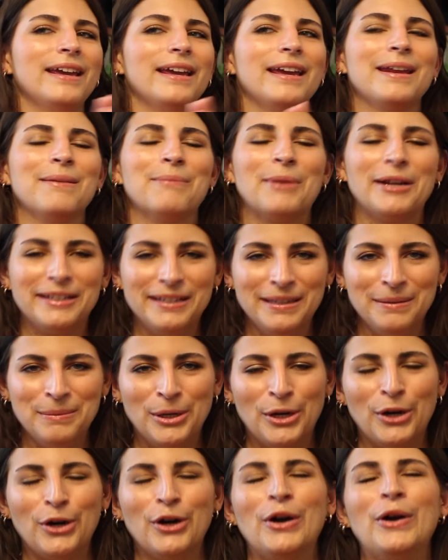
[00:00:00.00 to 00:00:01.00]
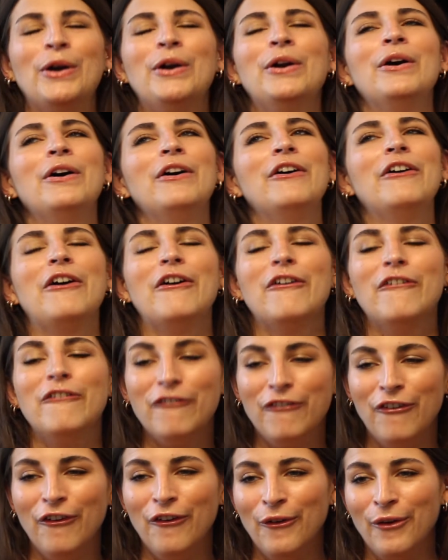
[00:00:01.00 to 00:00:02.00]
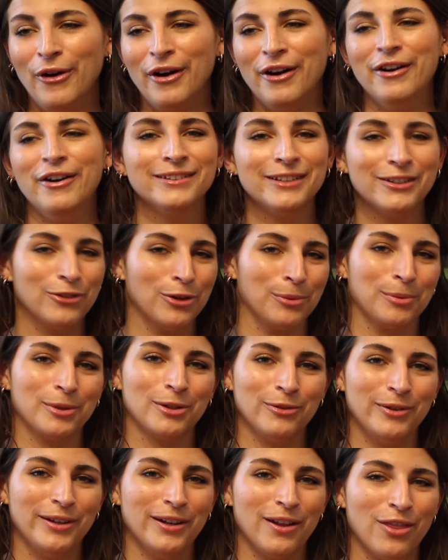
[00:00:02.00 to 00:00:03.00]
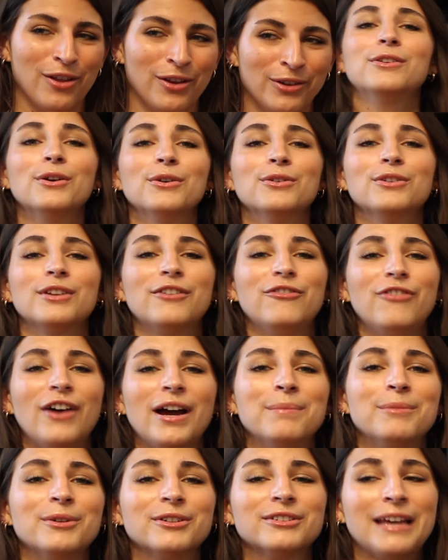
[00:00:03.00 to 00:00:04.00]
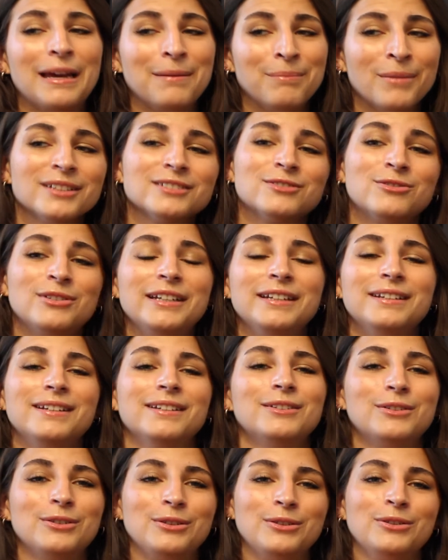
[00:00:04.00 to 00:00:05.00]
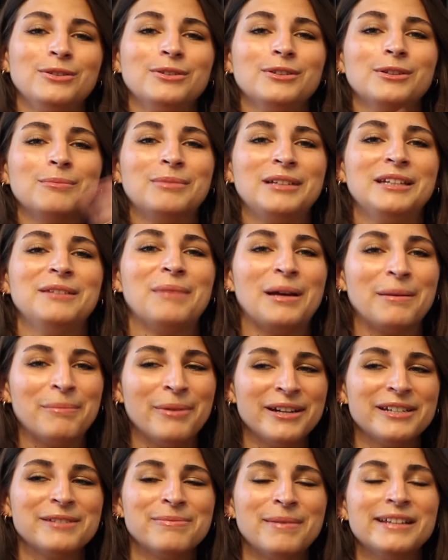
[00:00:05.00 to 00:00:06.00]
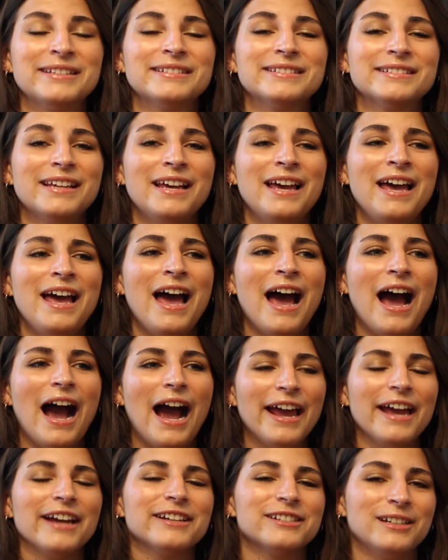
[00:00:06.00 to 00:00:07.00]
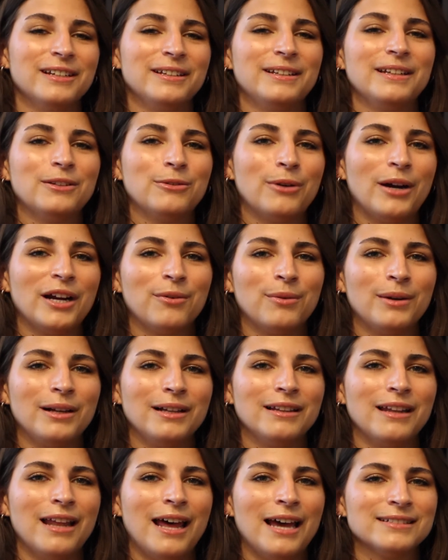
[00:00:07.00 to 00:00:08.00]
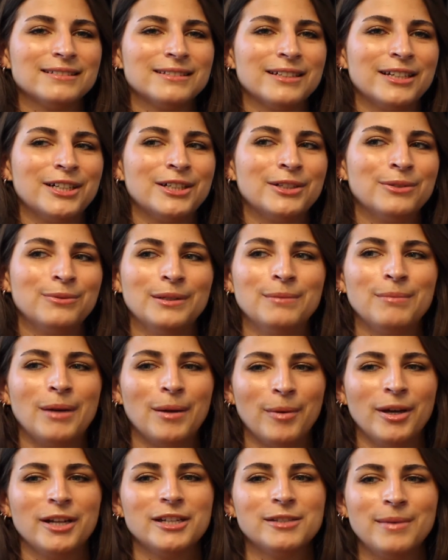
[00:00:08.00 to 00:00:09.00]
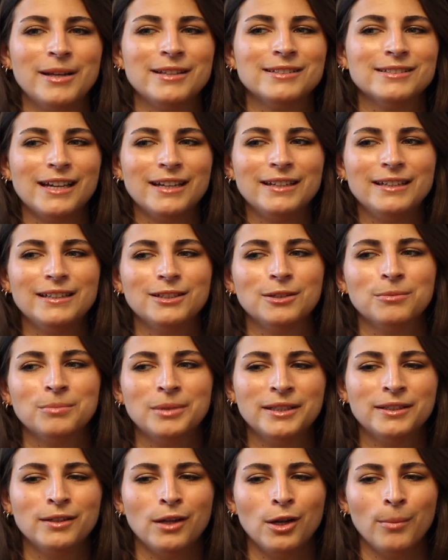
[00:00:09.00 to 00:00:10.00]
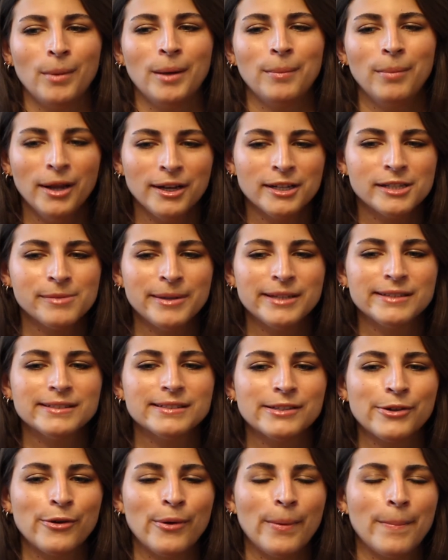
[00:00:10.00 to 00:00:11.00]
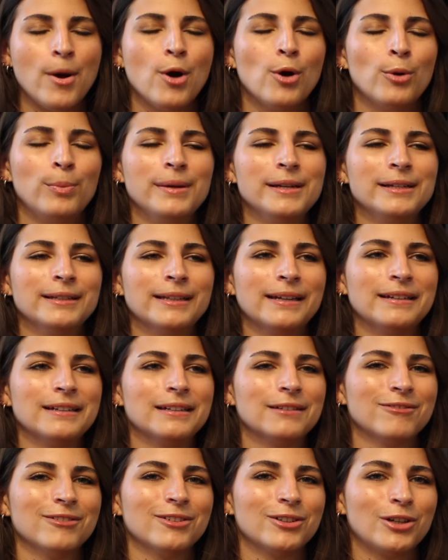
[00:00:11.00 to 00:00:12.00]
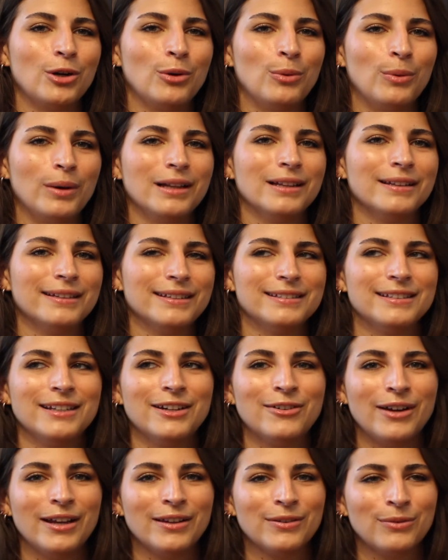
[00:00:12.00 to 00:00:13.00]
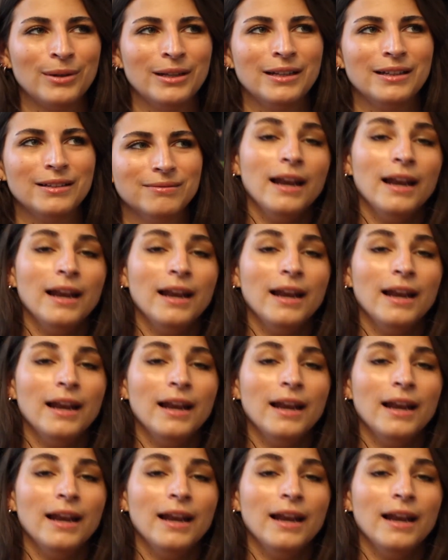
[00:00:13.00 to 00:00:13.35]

in my TBR for the Tropeical Readathon. Those are the five books I must read to complete my punishments. I actually did quite well last year with my punishments. I did complete all of my punishments, so I'm hoping that it will go well this year as well.